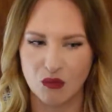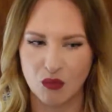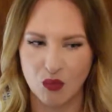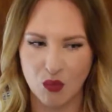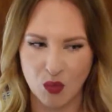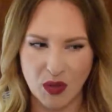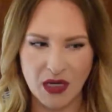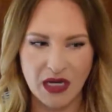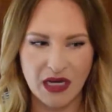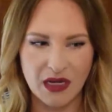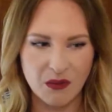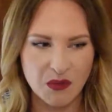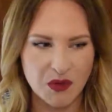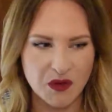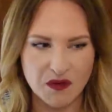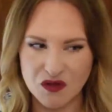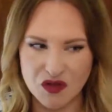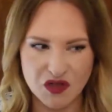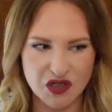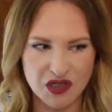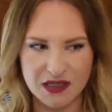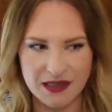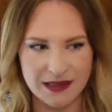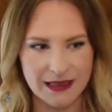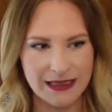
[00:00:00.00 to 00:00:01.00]
when it moves,
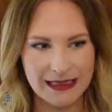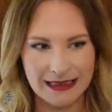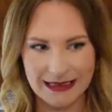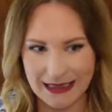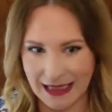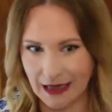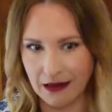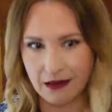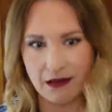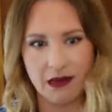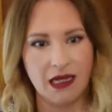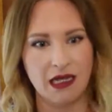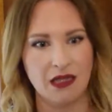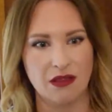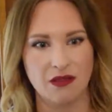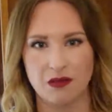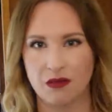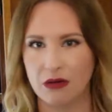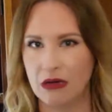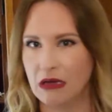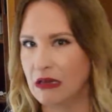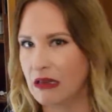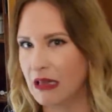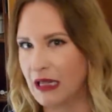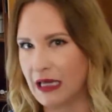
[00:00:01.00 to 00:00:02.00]
you just see daylight through
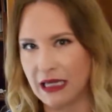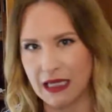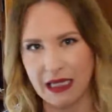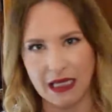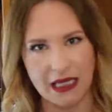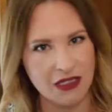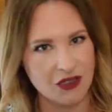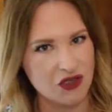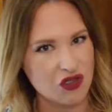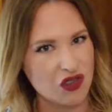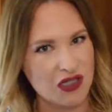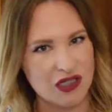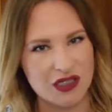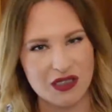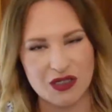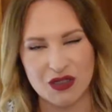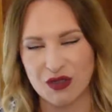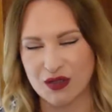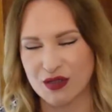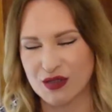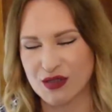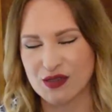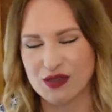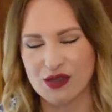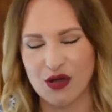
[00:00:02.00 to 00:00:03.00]
it. Like, it just
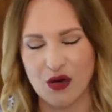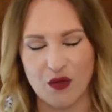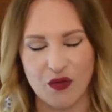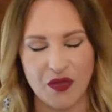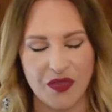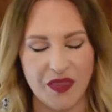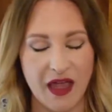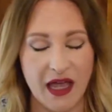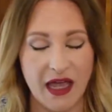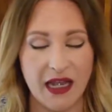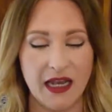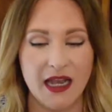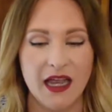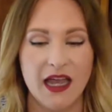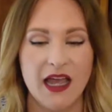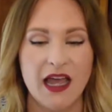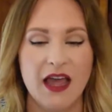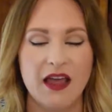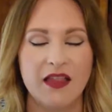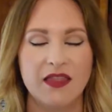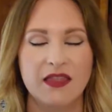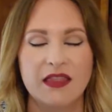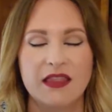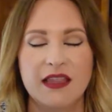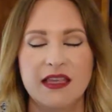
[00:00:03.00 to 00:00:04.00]
looks so thin.
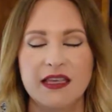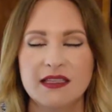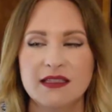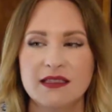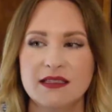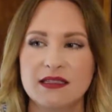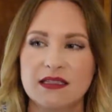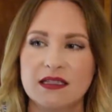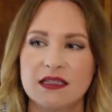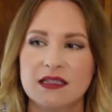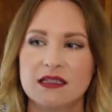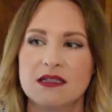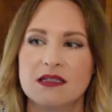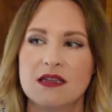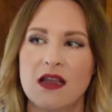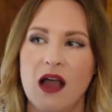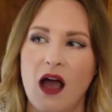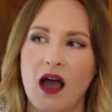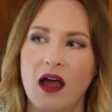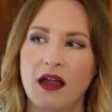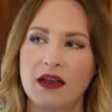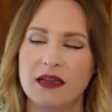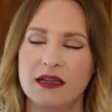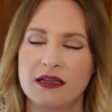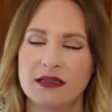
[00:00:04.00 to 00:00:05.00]
This does
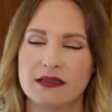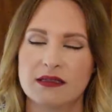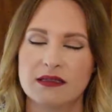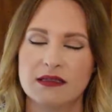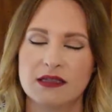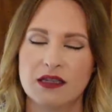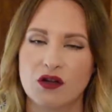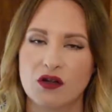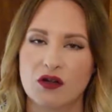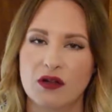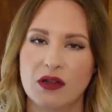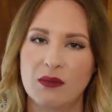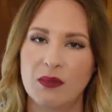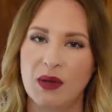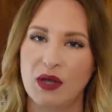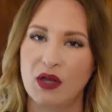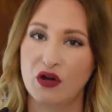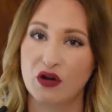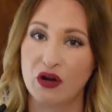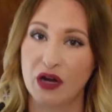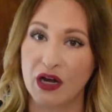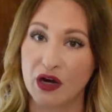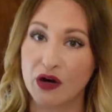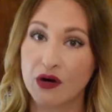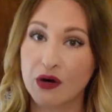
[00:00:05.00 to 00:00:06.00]
not necessarily make
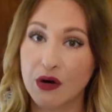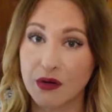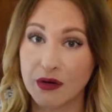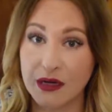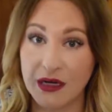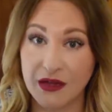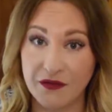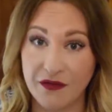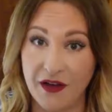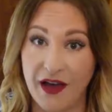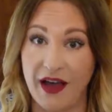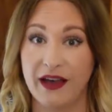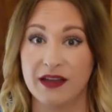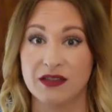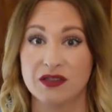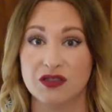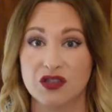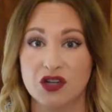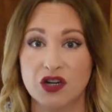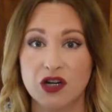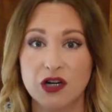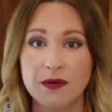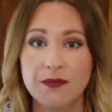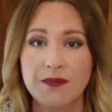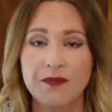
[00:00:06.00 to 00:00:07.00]
your hair grow any
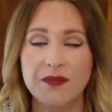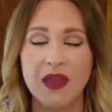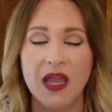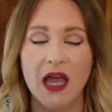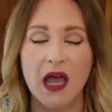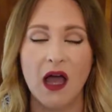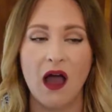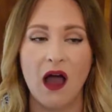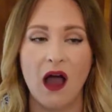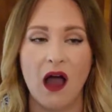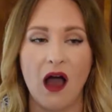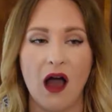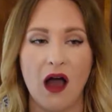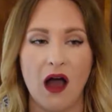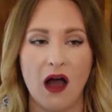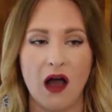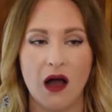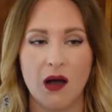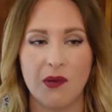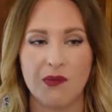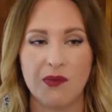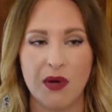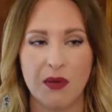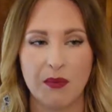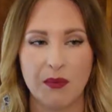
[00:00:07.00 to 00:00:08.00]
faster,
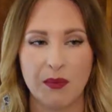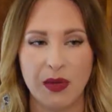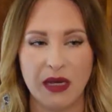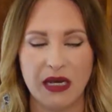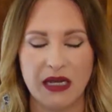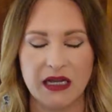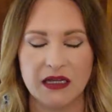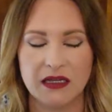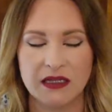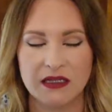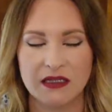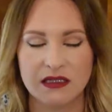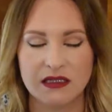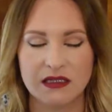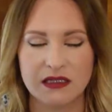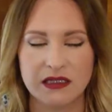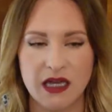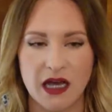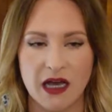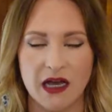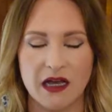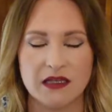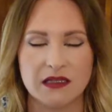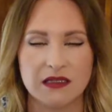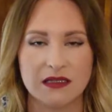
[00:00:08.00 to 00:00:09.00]
but it
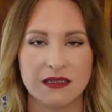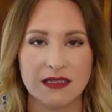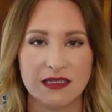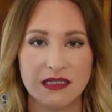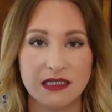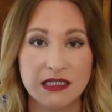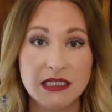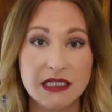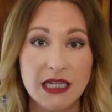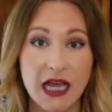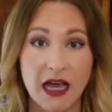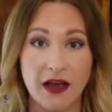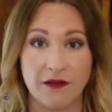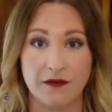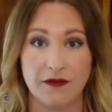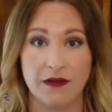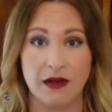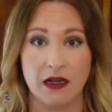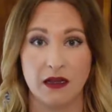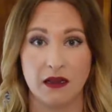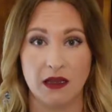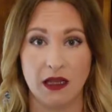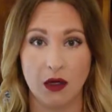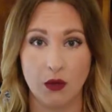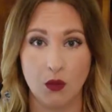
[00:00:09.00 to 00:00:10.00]
does
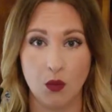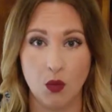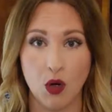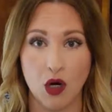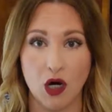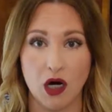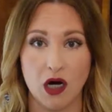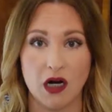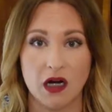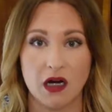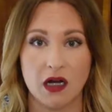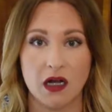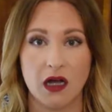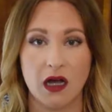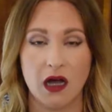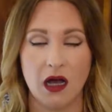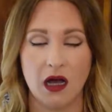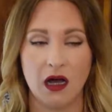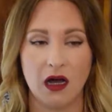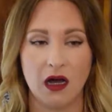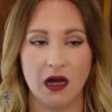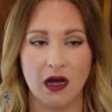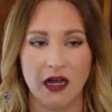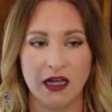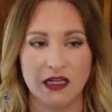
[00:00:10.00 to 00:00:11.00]
definitely work
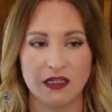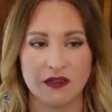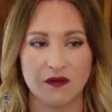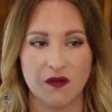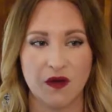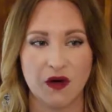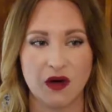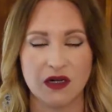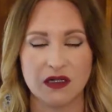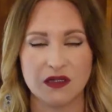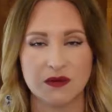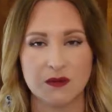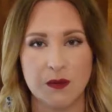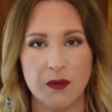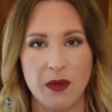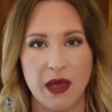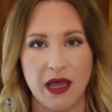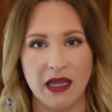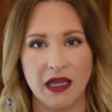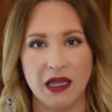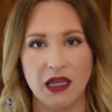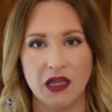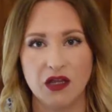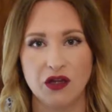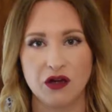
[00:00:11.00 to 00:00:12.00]
as far as
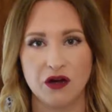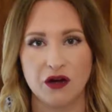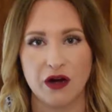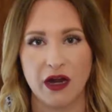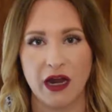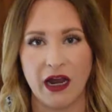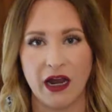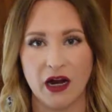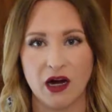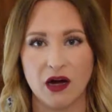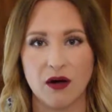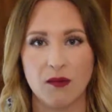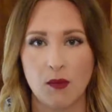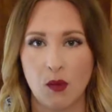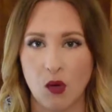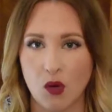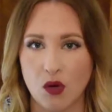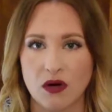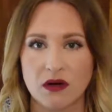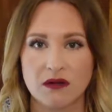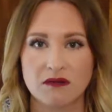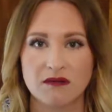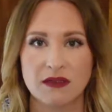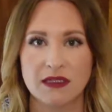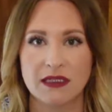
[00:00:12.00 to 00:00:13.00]
making your hair
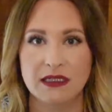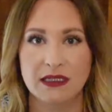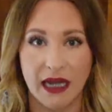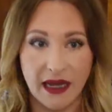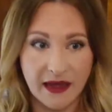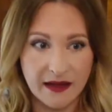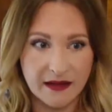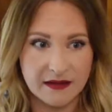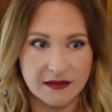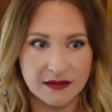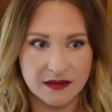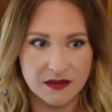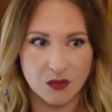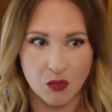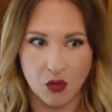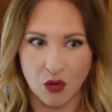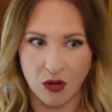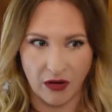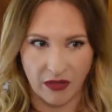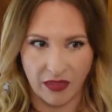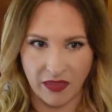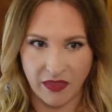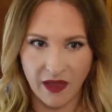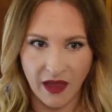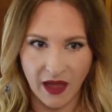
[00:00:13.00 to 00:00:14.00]
more dense, more
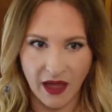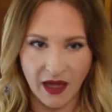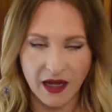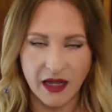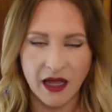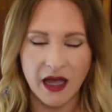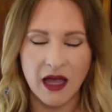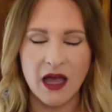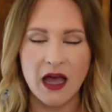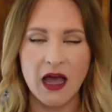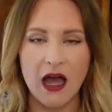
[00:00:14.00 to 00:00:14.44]
thick.